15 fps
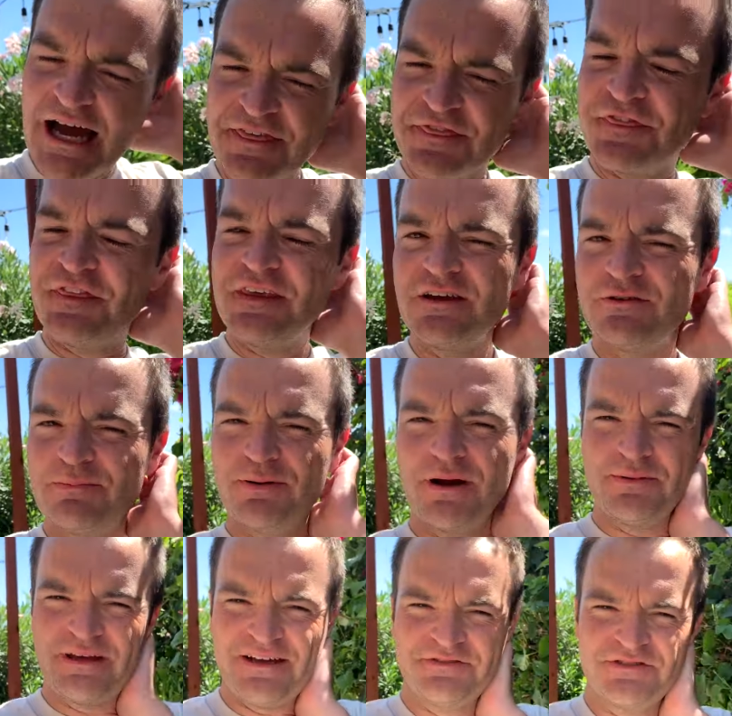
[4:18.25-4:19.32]
I think we
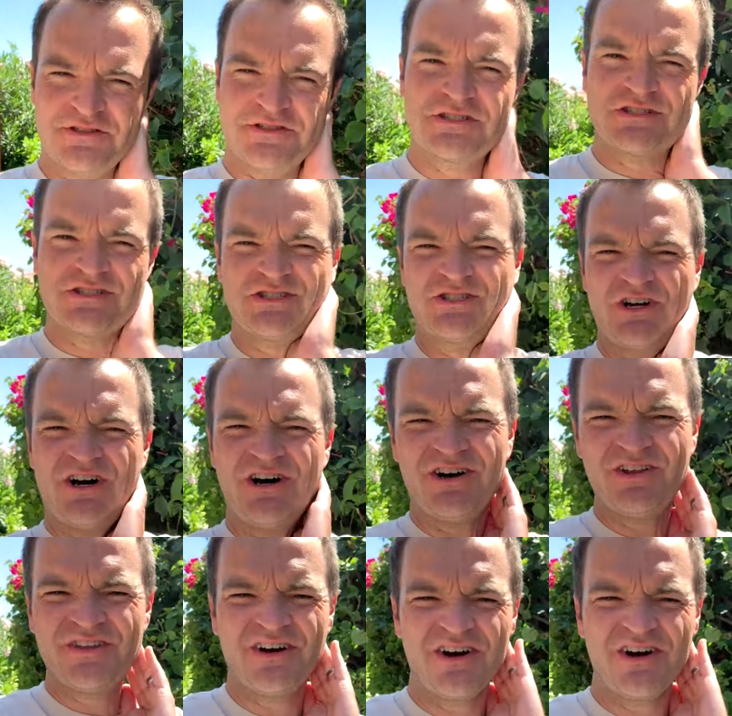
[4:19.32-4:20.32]
probably have to install the